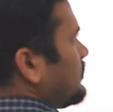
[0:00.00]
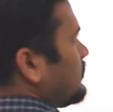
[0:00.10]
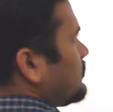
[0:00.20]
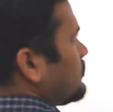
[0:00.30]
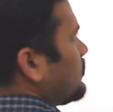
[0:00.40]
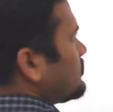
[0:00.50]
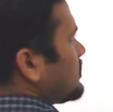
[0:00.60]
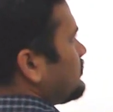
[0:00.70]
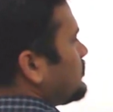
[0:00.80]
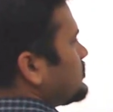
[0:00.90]
so
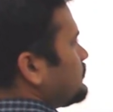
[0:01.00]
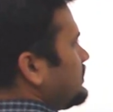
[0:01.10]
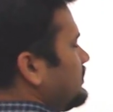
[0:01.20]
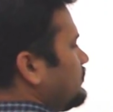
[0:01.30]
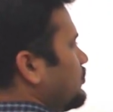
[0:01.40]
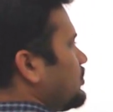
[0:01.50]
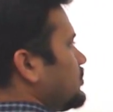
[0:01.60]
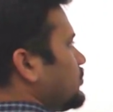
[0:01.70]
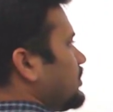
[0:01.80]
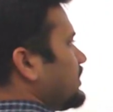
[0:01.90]
suppose we want
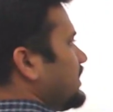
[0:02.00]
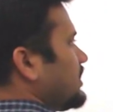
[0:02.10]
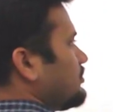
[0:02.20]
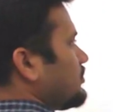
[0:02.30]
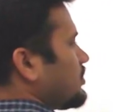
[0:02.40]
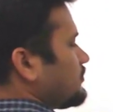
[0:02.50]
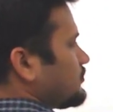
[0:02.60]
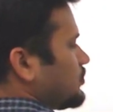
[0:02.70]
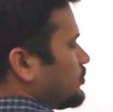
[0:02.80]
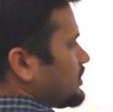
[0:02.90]
to create number of
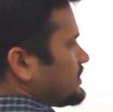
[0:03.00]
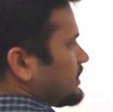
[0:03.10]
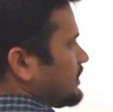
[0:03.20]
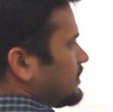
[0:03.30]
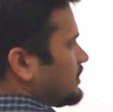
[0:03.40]
core is n